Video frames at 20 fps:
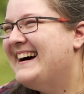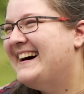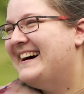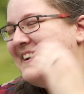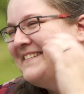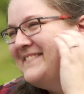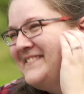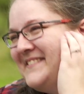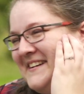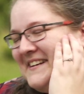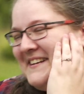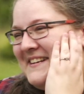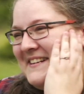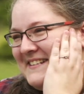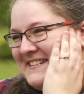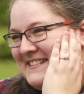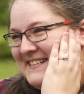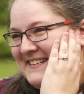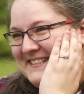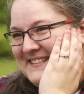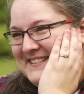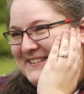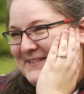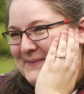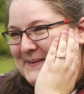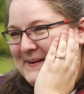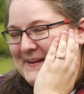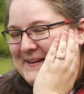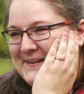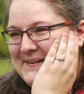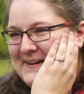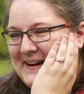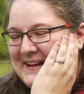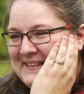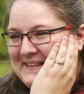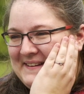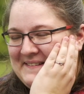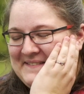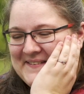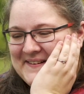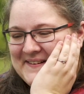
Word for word: um, she's super cute. I love